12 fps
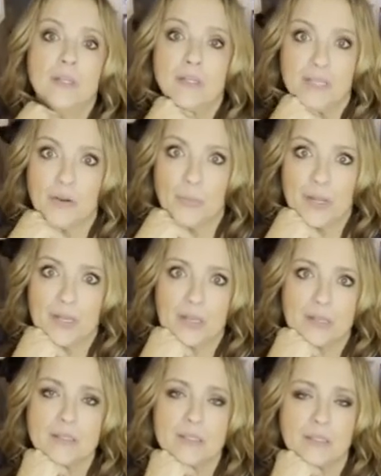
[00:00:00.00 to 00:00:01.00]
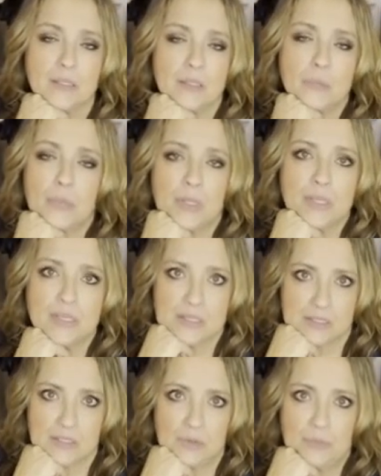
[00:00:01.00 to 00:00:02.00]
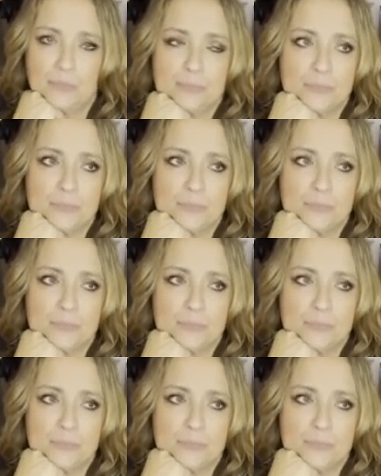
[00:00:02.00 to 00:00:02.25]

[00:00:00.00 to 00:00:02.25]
that everybody gets in a good place soon.